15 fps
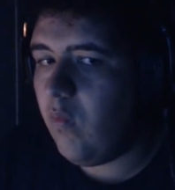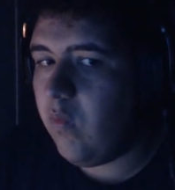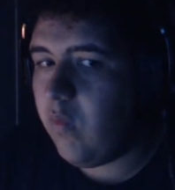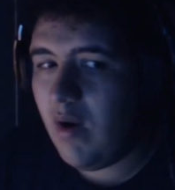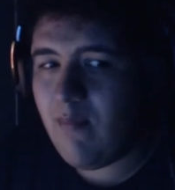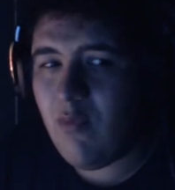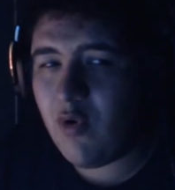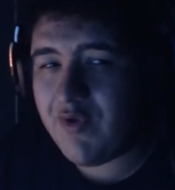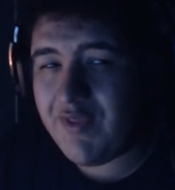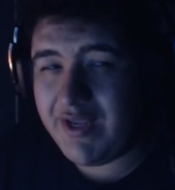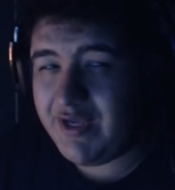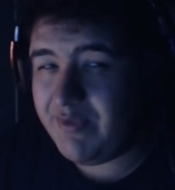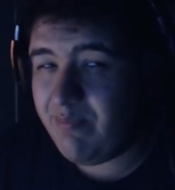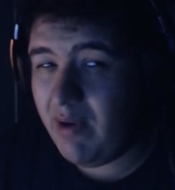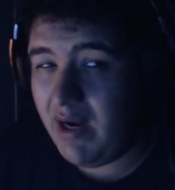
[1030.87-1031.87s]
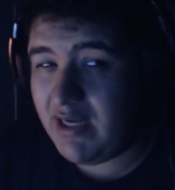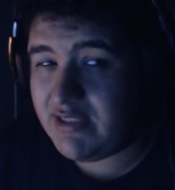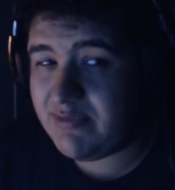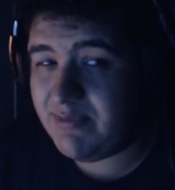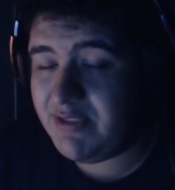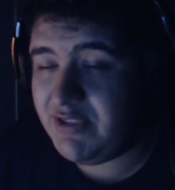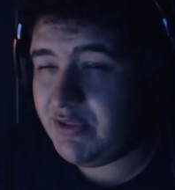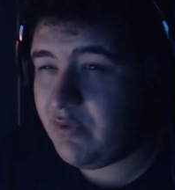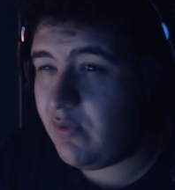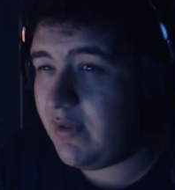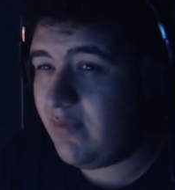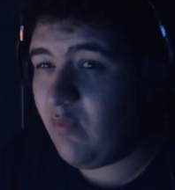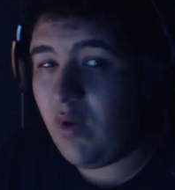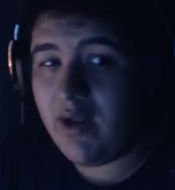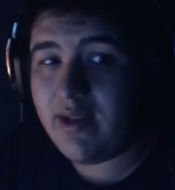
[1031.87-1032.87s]
what more they could possibly do
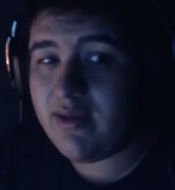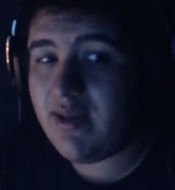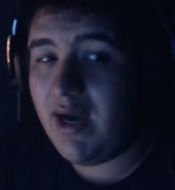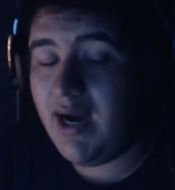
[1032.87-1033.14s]
and what